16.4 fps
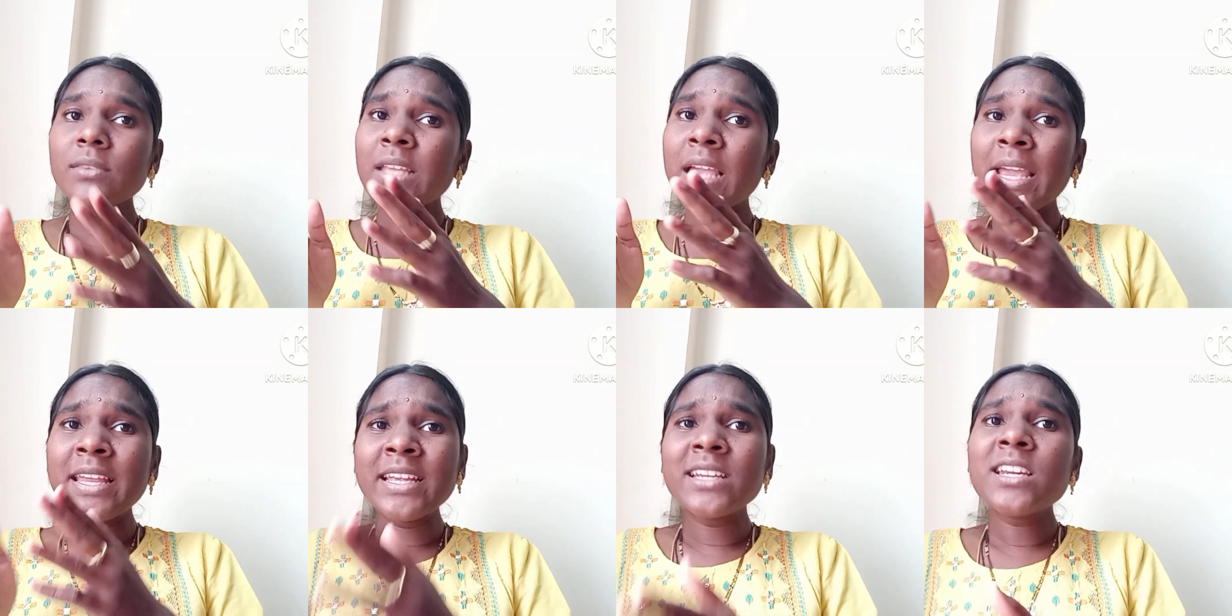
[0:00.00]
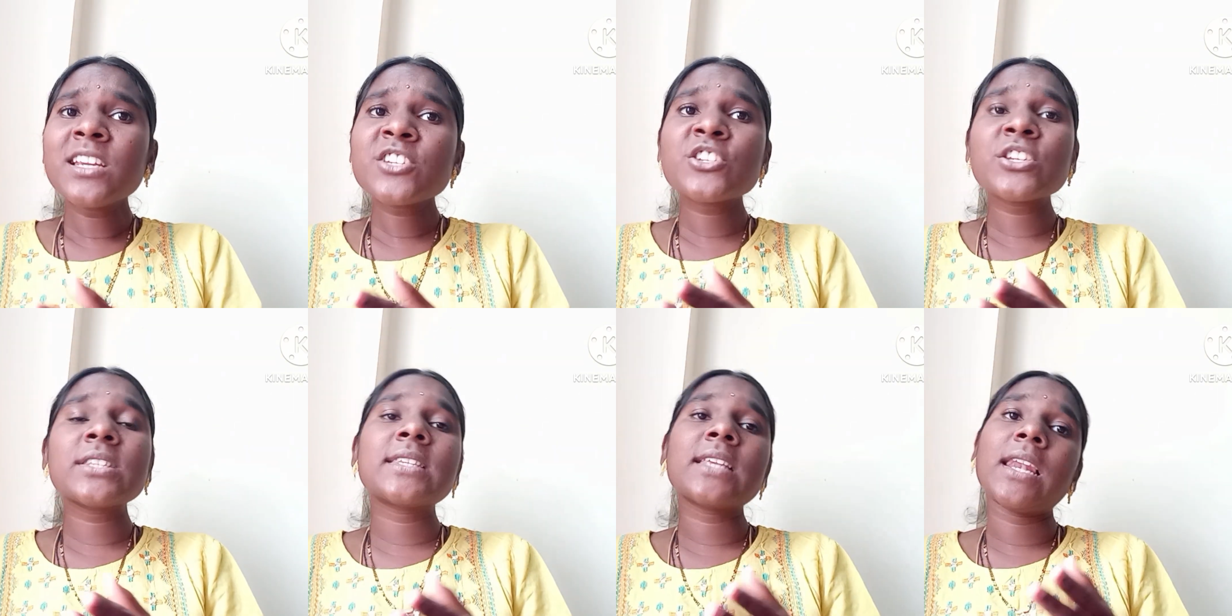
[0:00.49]
English
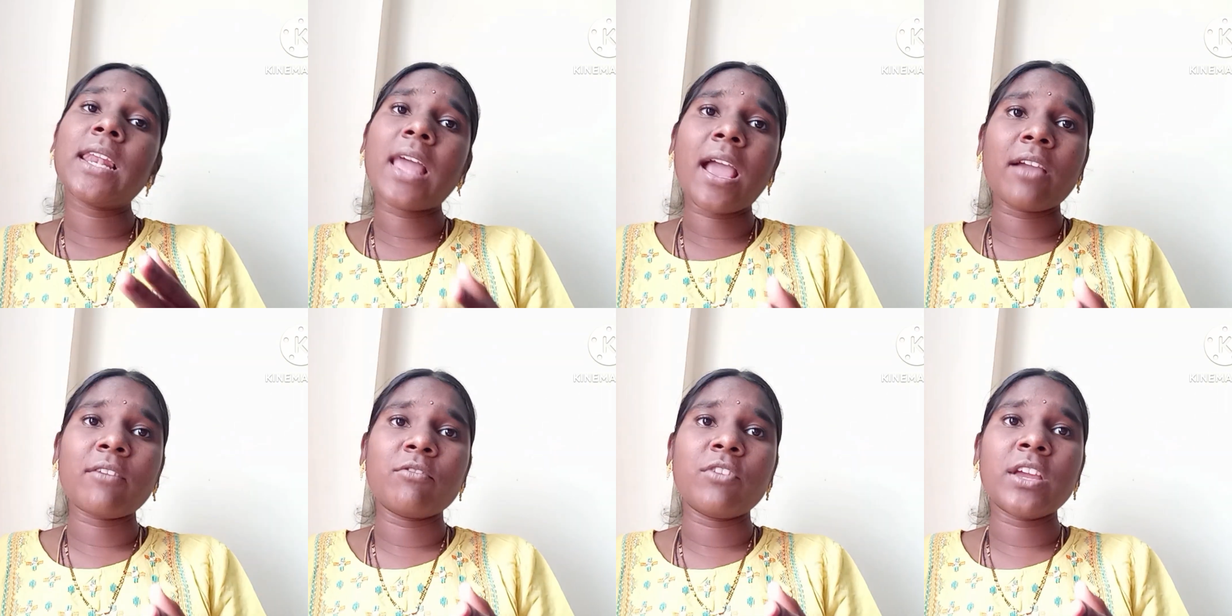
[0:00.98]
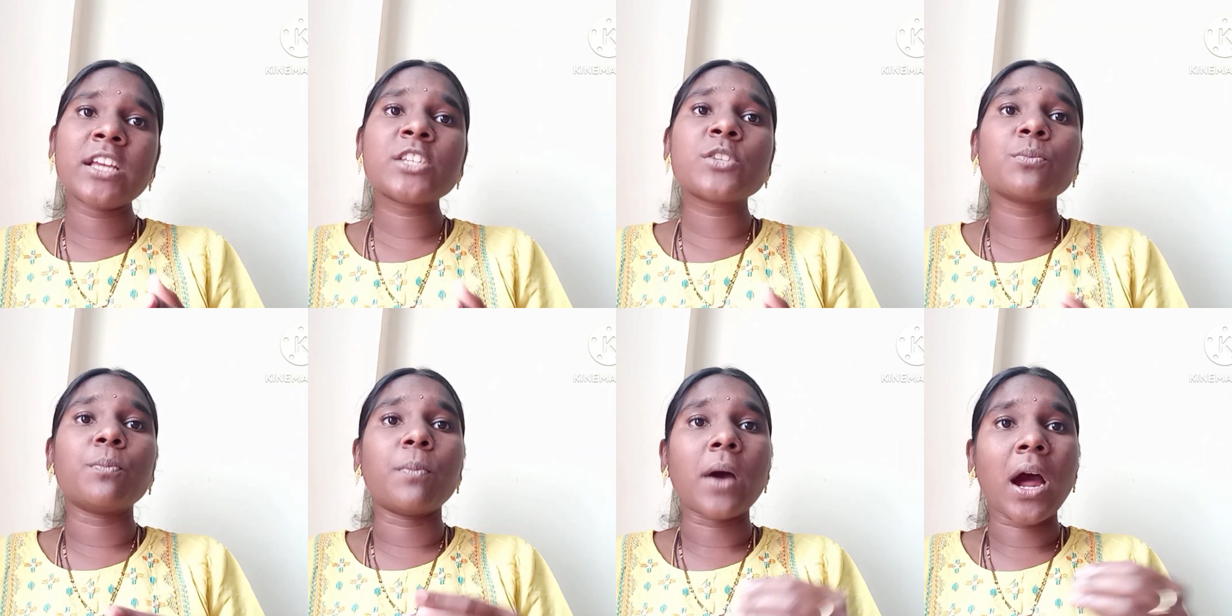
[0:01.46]
is a language,
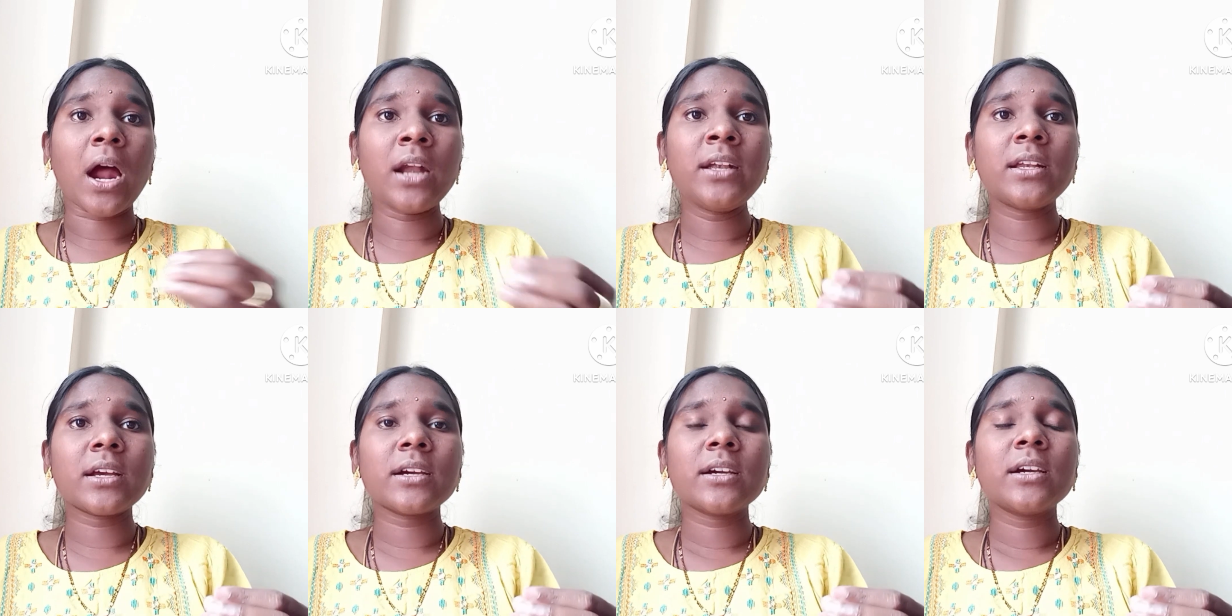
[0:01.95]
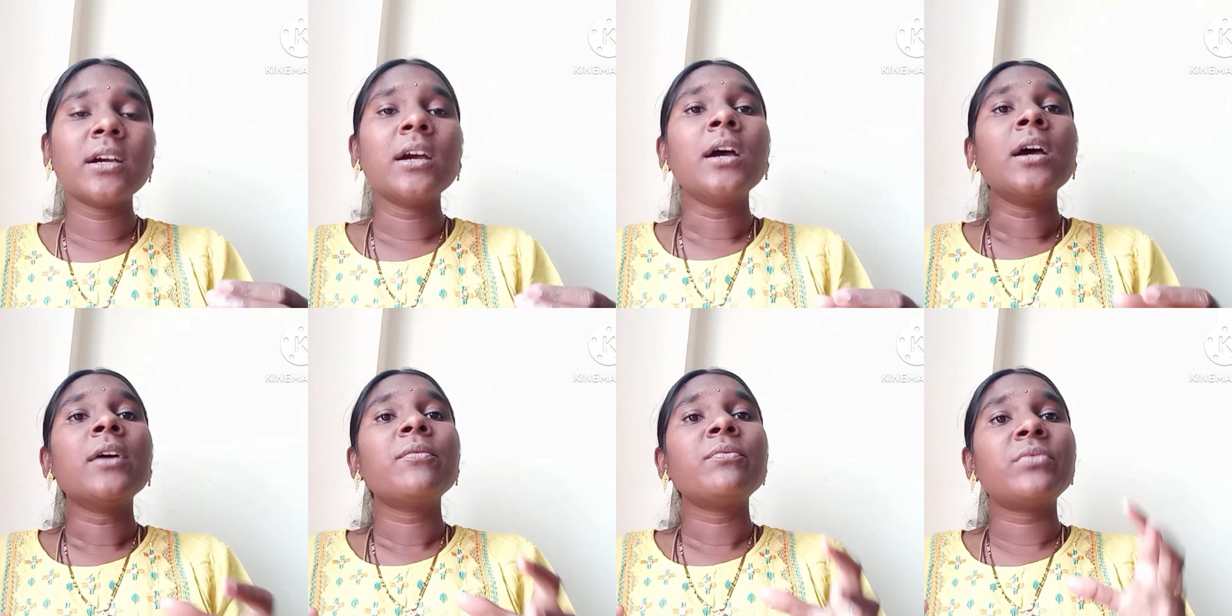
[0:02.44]
but
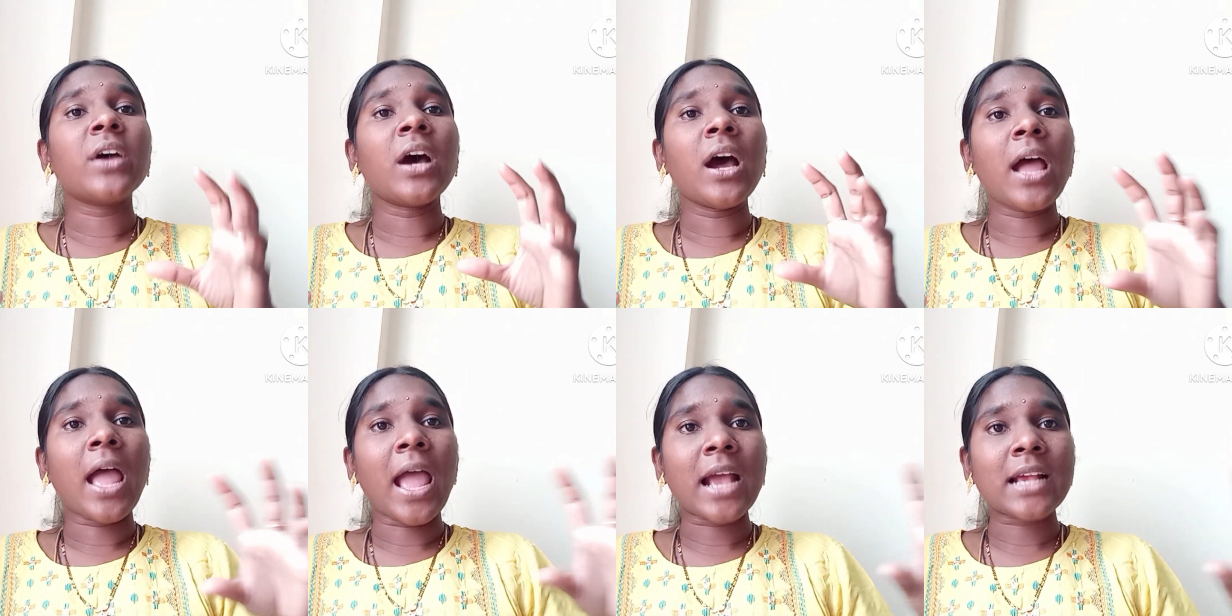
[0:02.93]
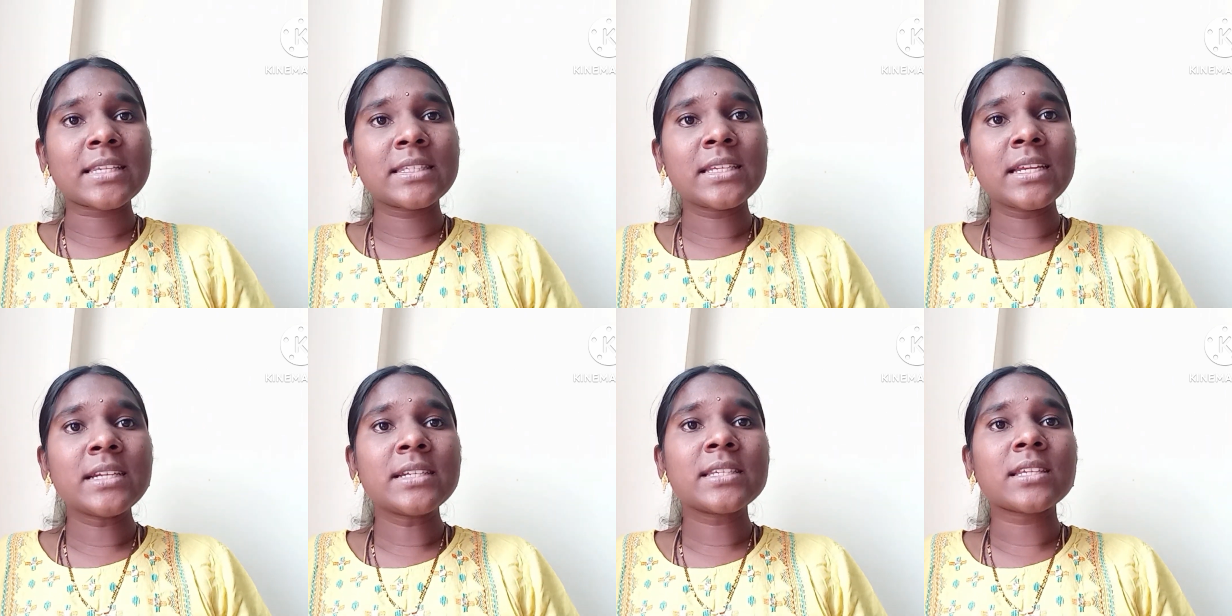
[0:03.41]
the
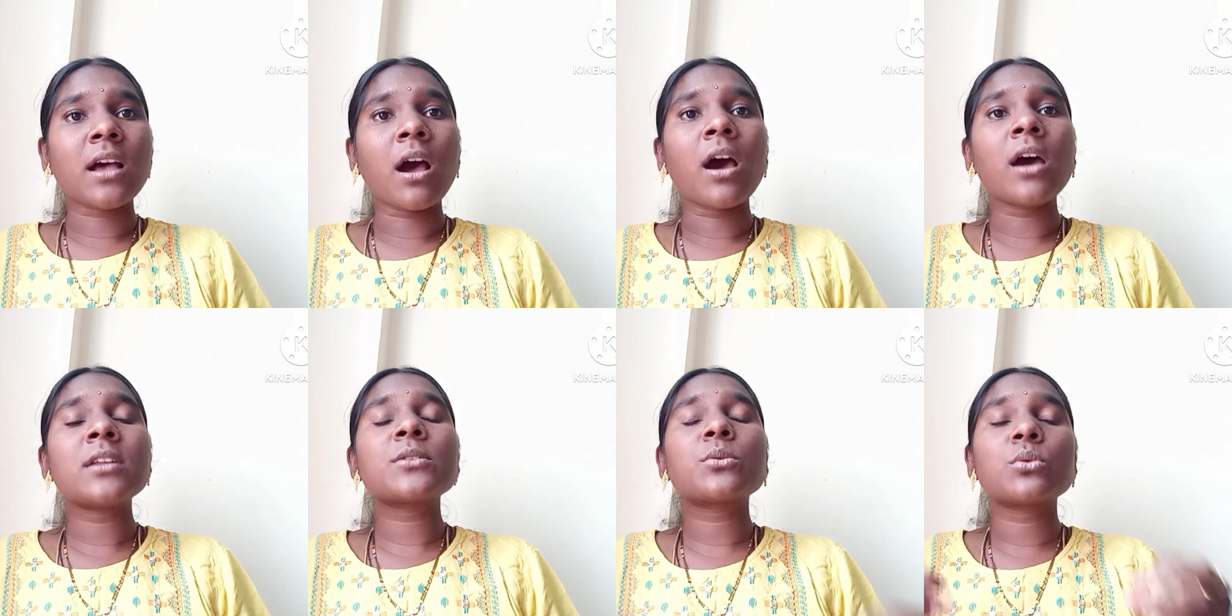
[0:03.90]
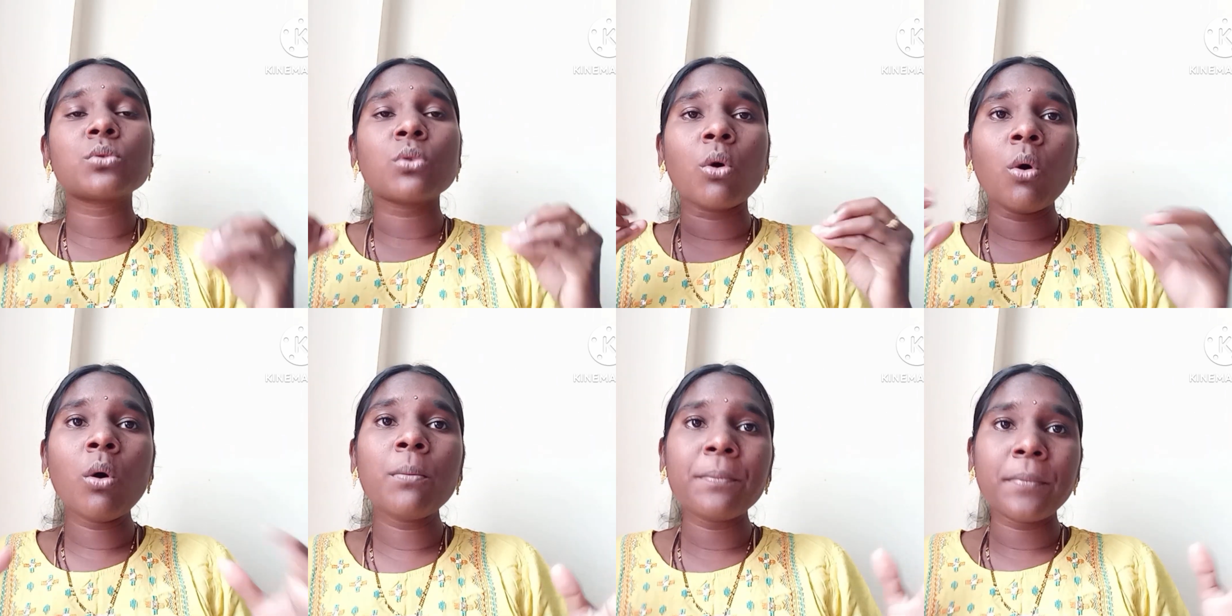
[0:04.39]
accents are
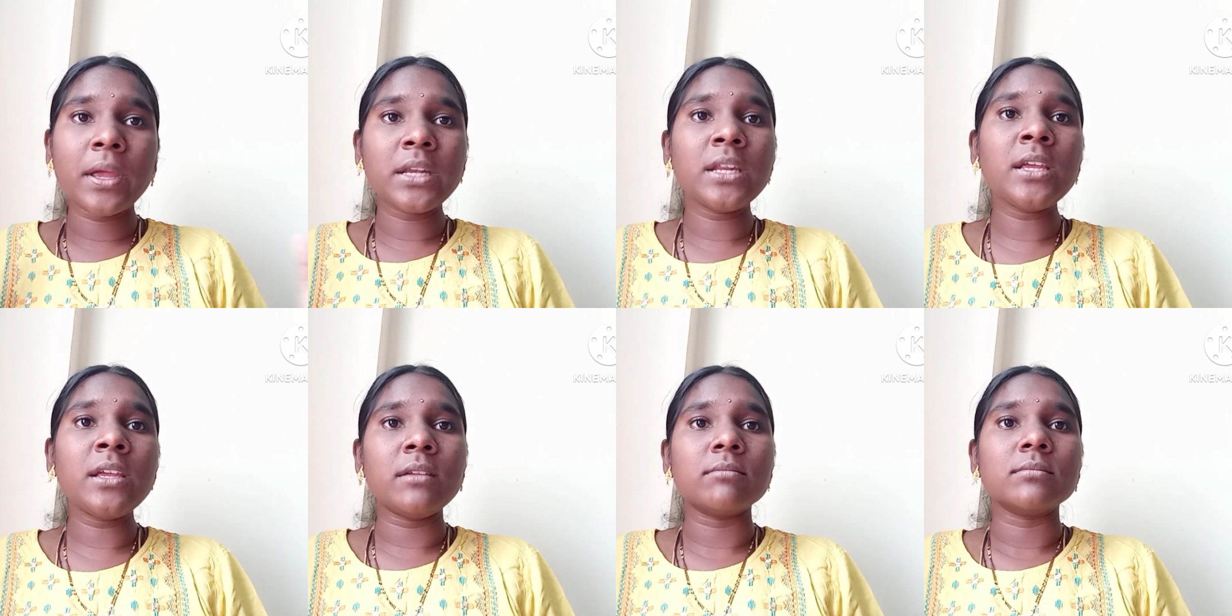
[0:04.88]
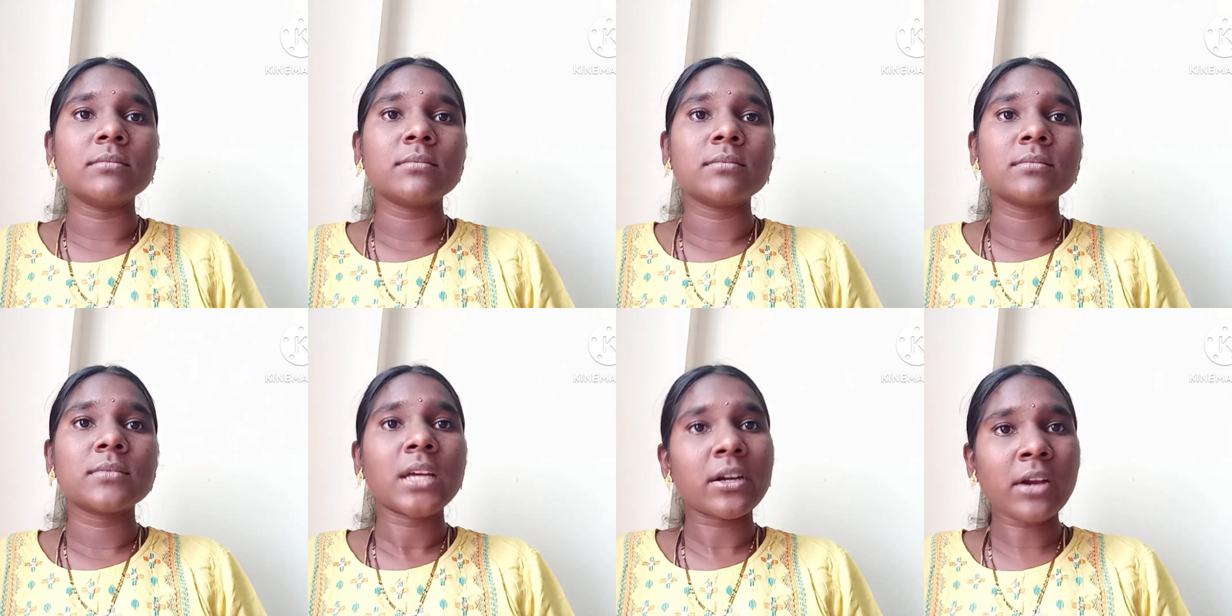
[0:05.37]
so many,
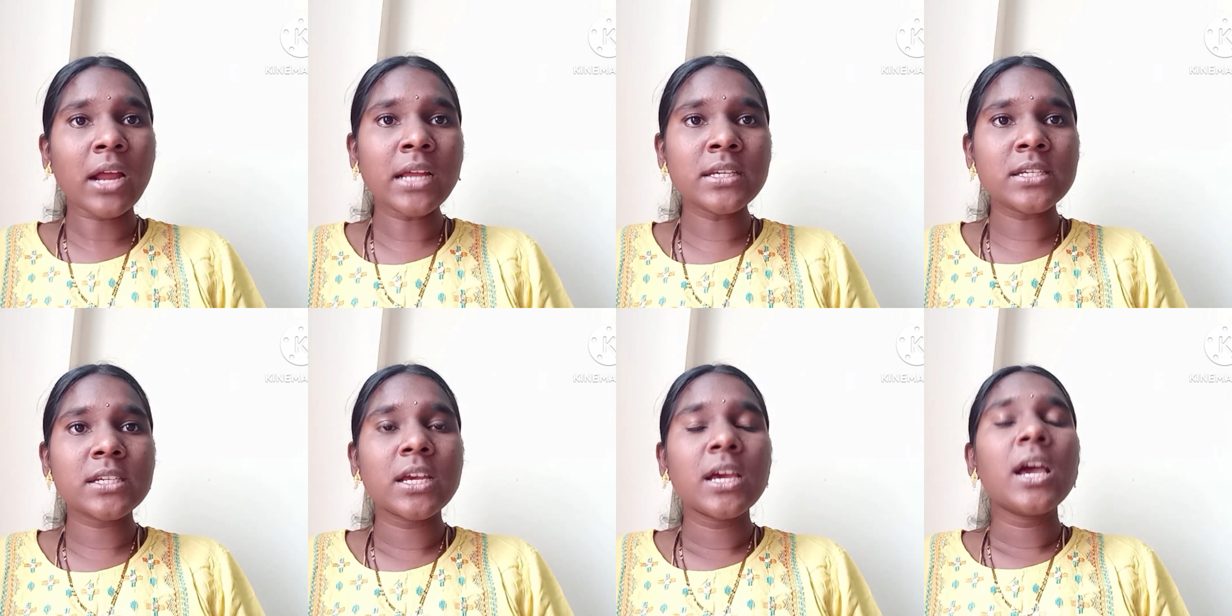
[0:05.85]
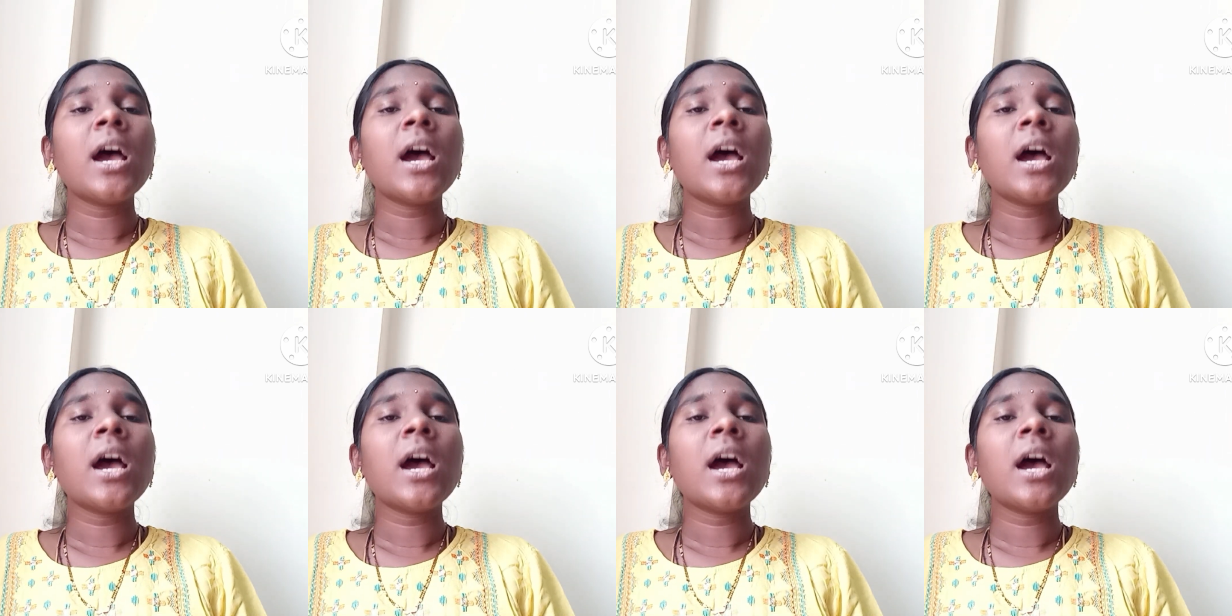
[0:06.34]
right?